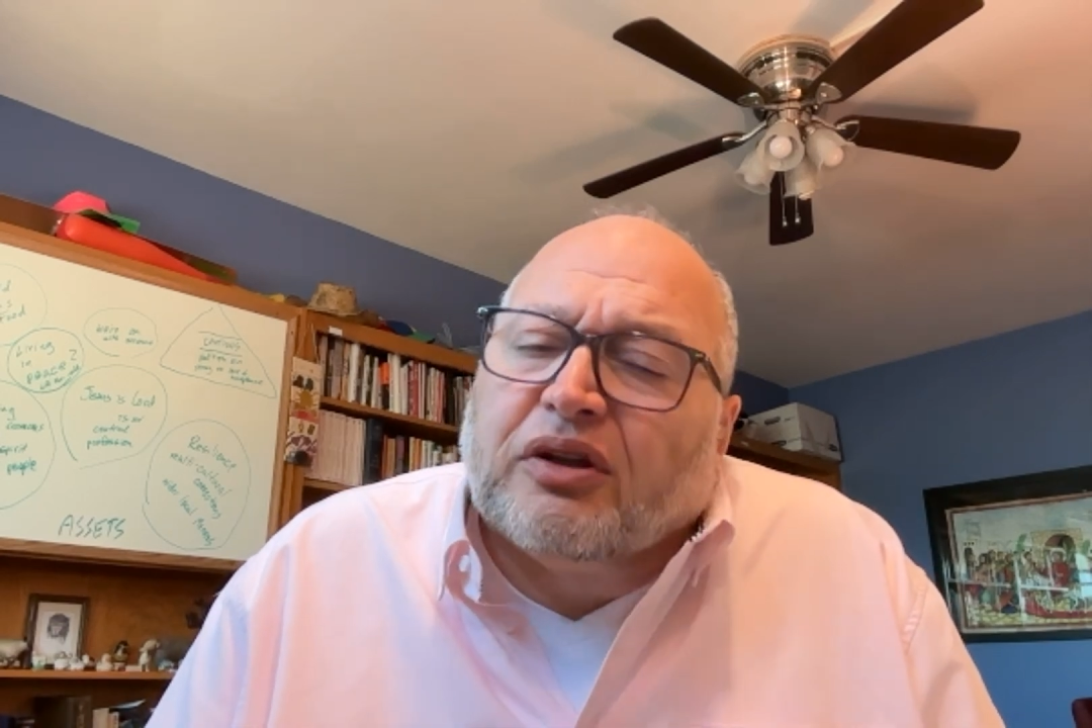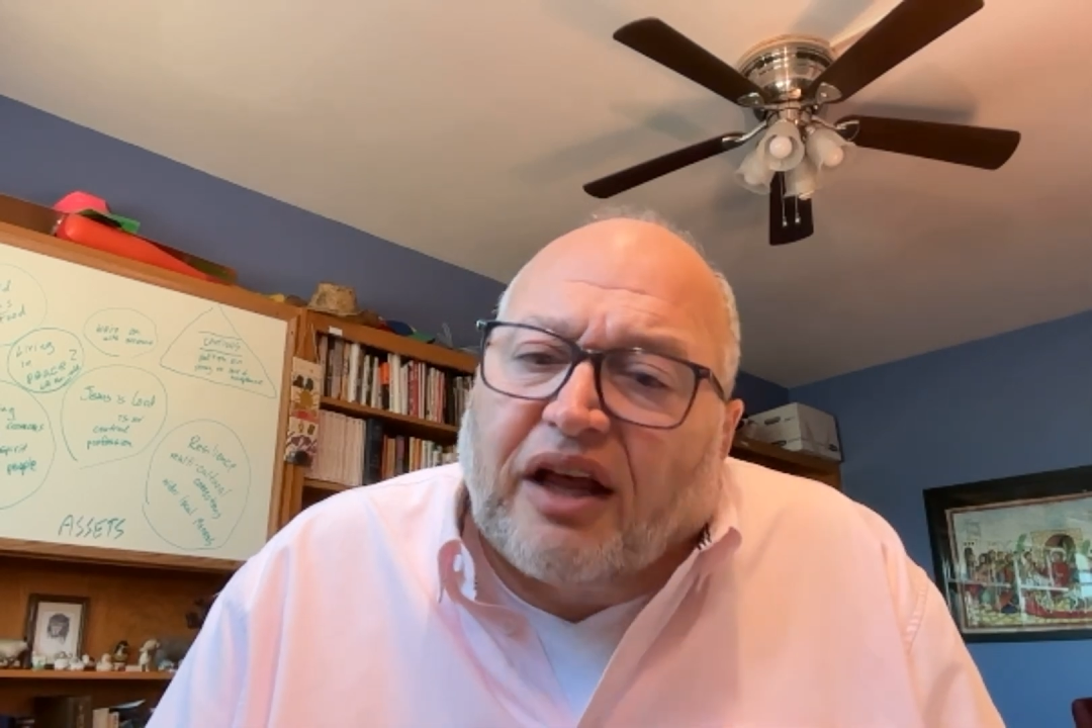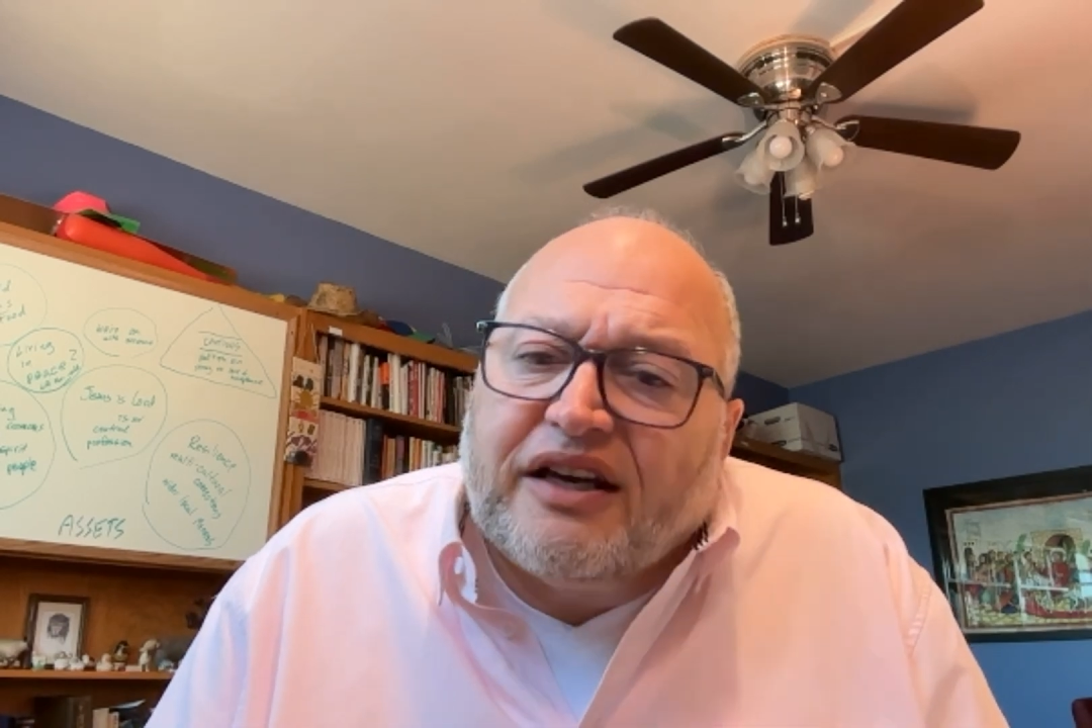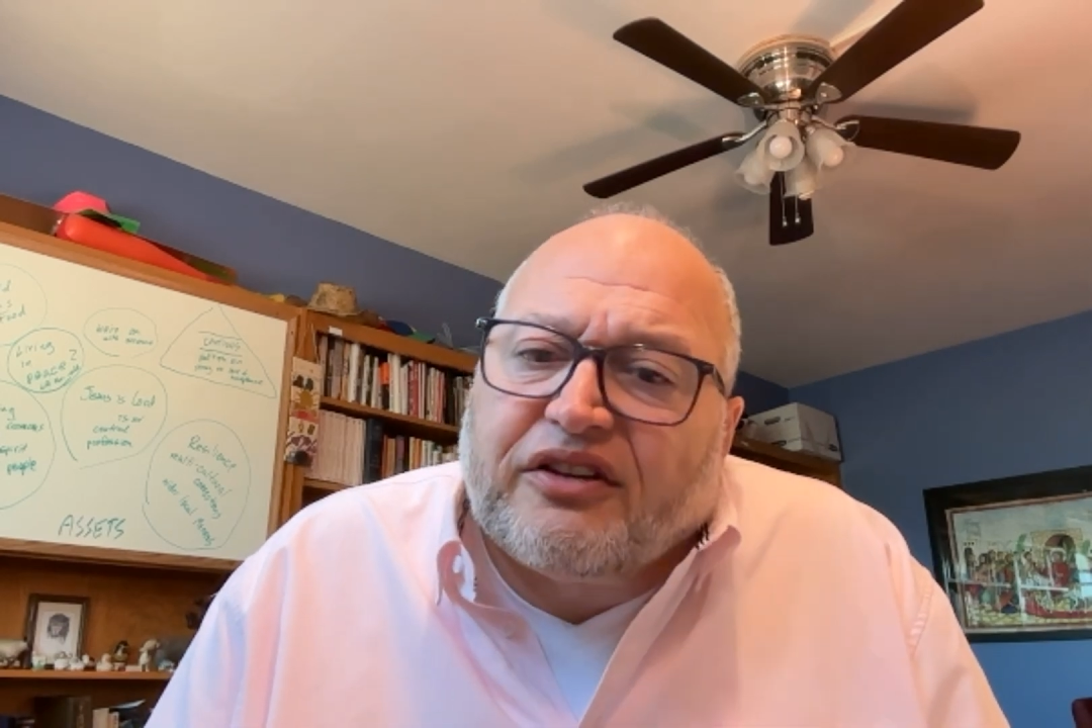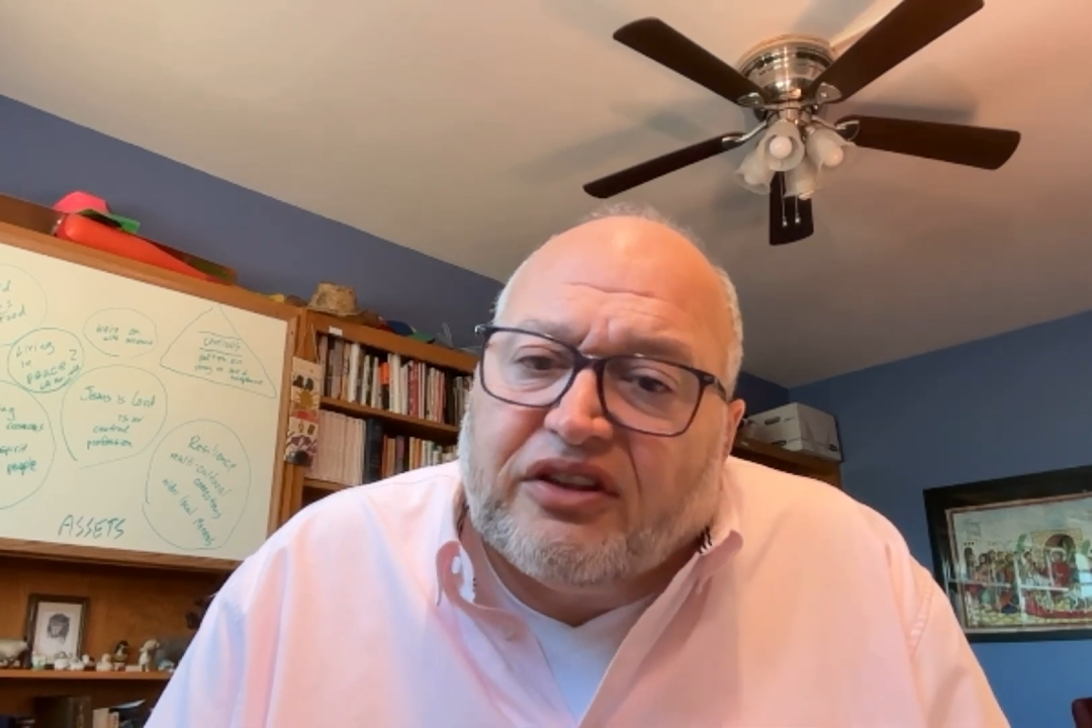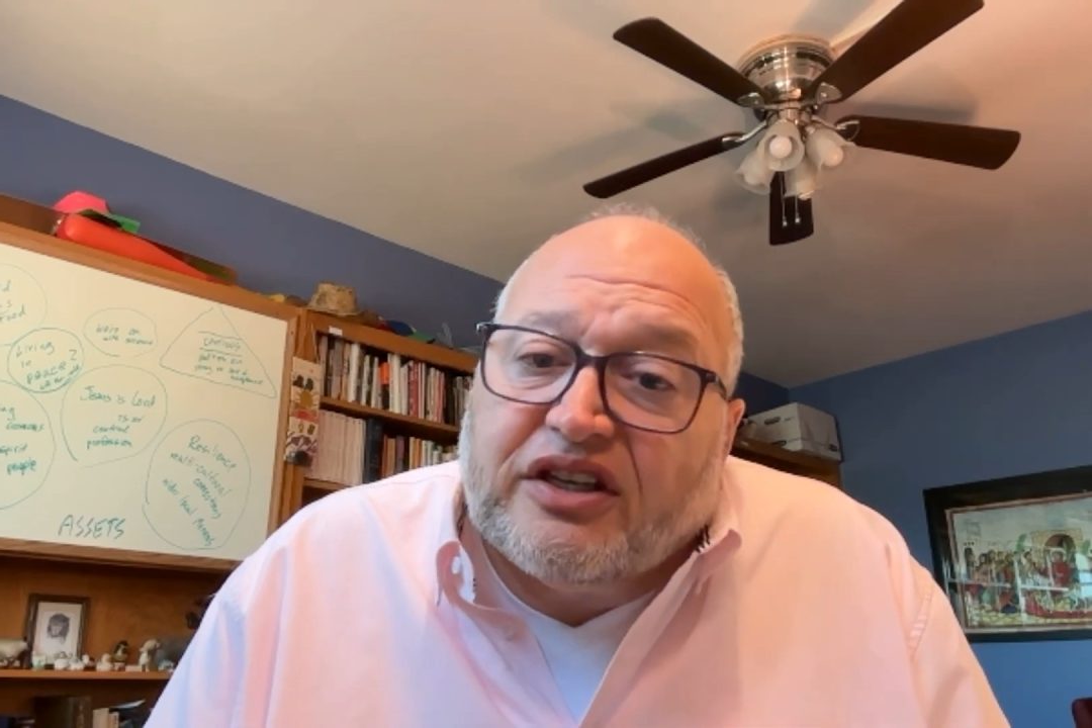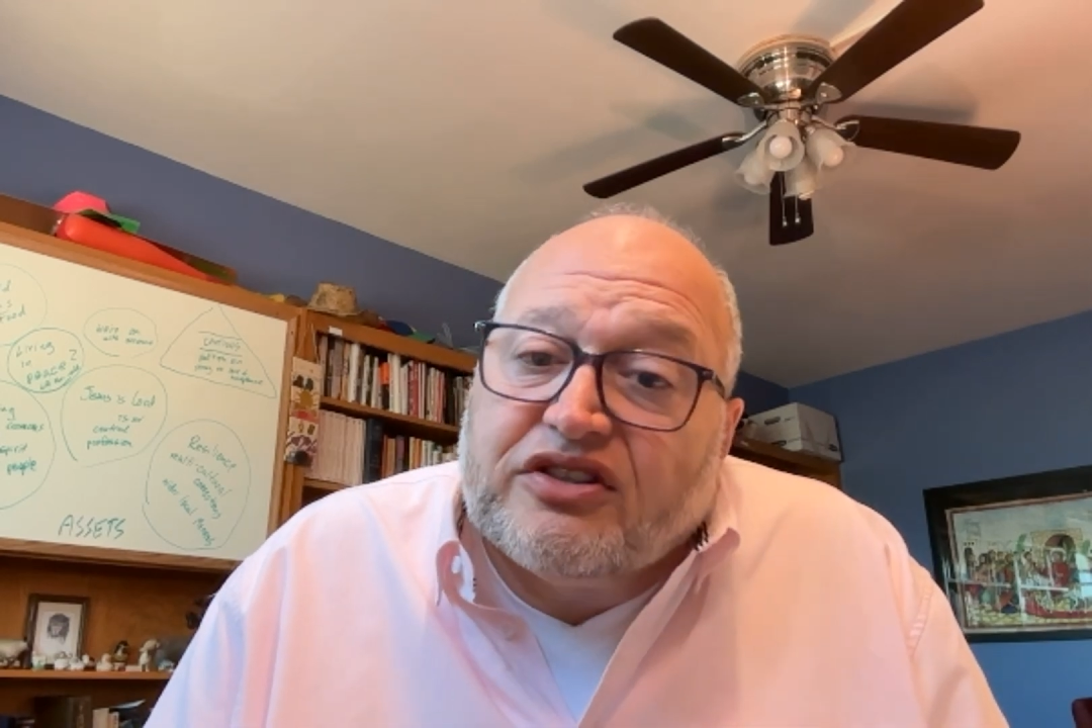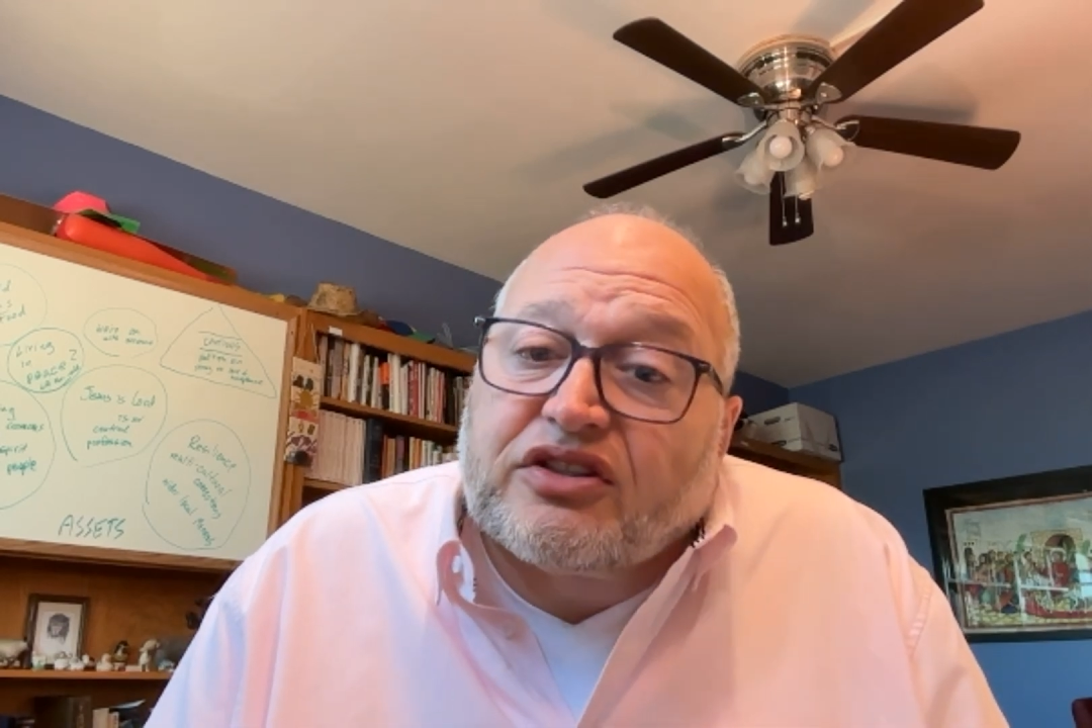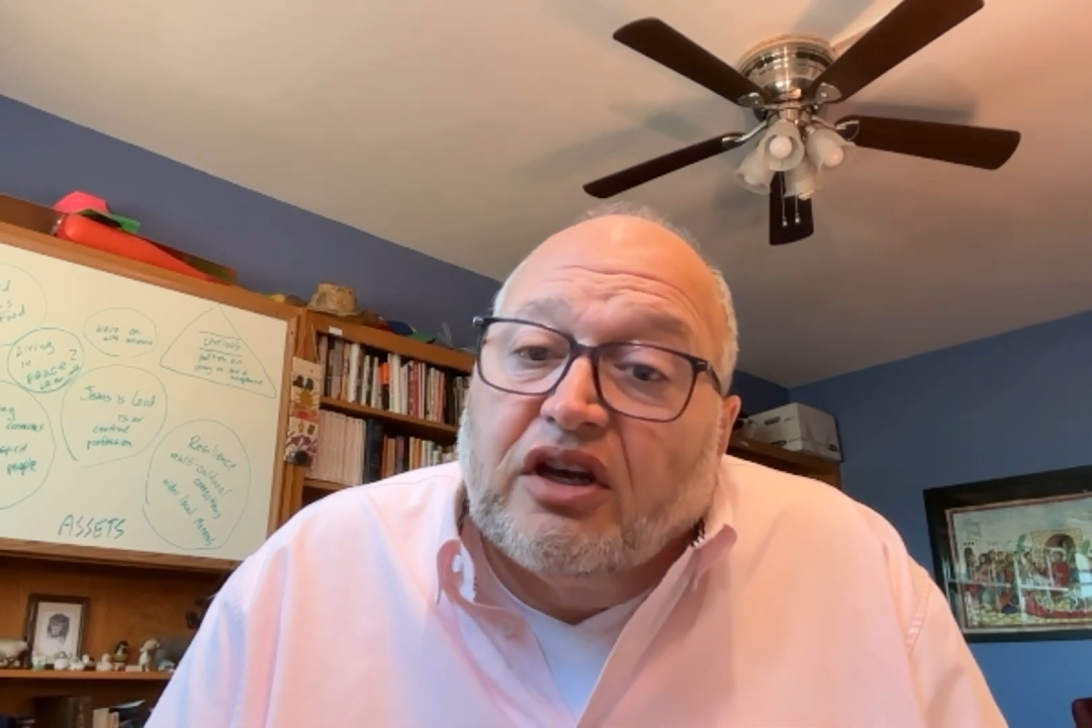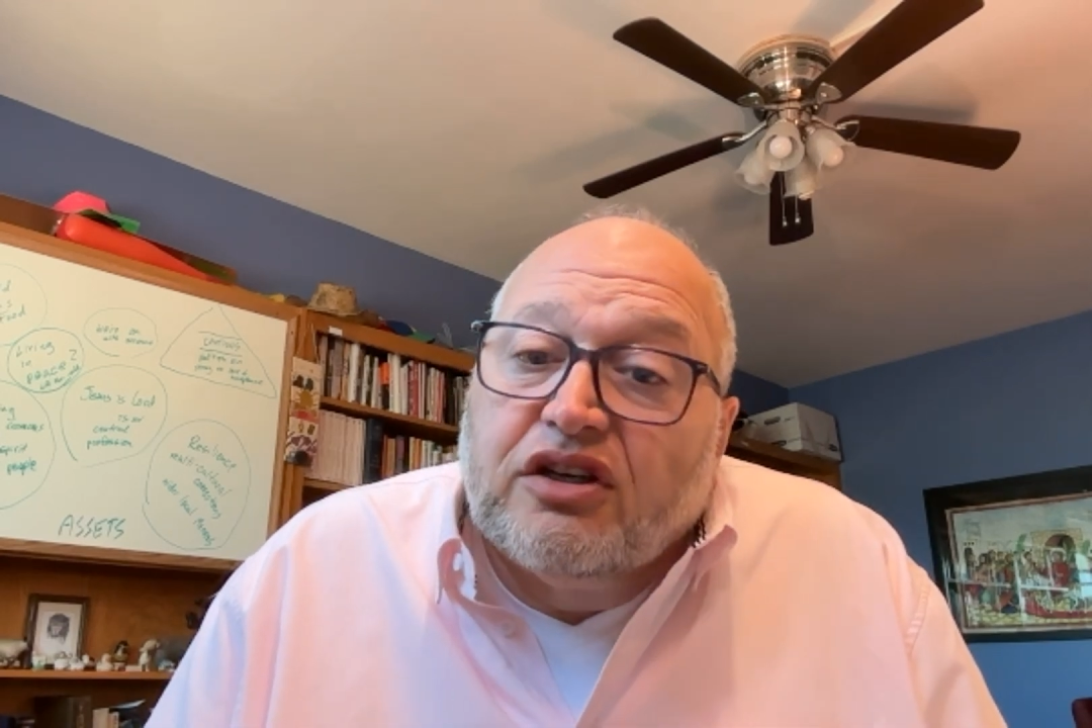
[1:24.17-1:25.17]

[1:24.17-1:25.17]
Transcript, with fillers: like these